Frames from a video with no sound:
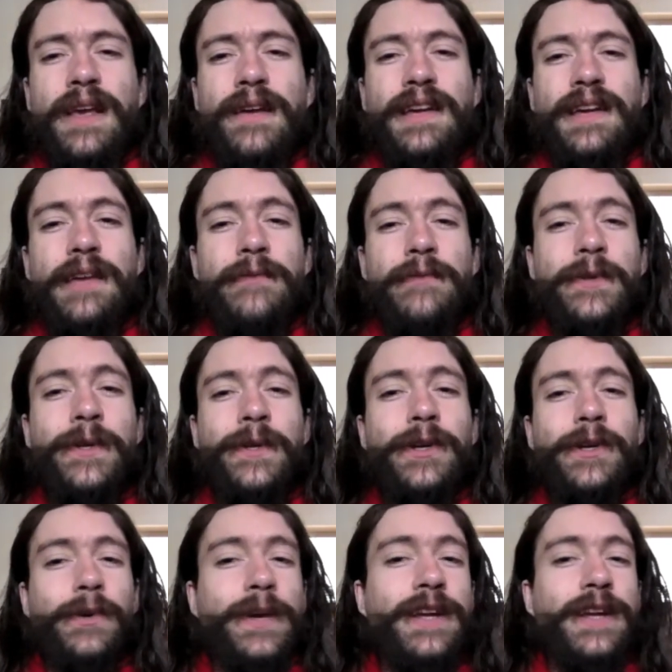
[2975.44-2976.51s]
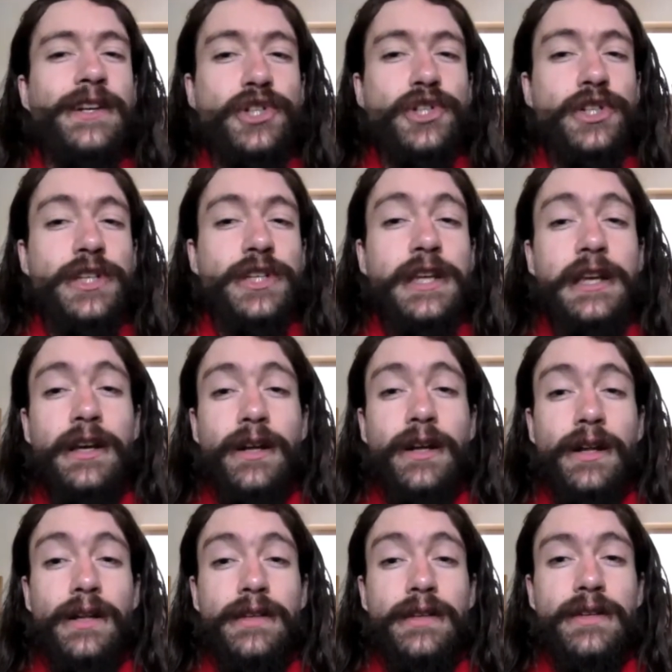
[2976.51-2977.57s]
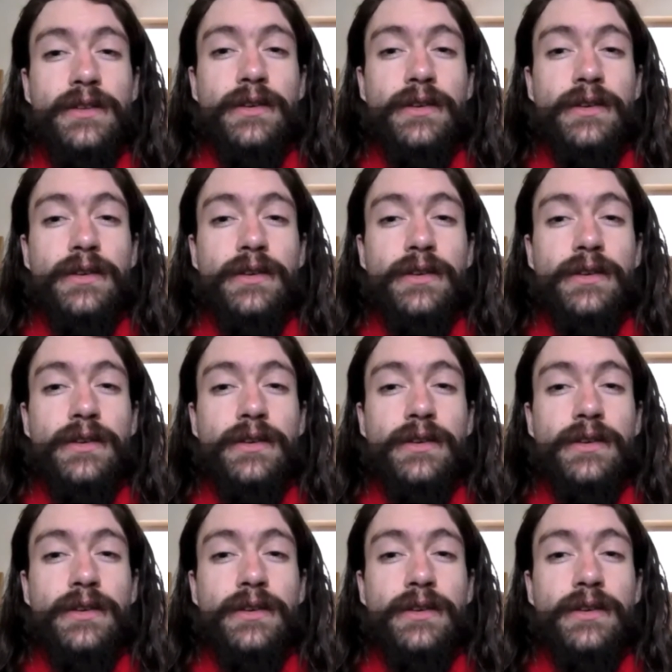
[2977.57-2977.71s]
if you can create a shield